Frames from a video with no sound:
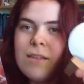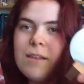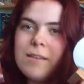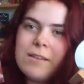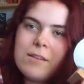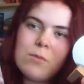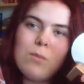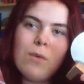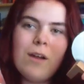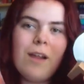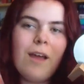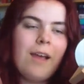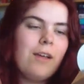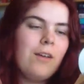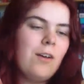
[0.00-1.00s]
this is what
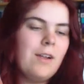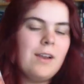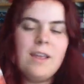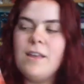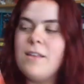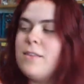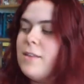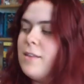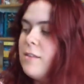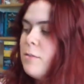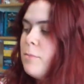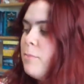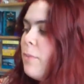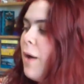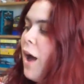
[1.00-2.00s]
I got in this
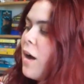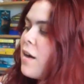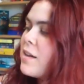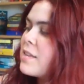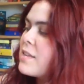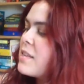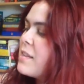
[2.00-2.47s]
box,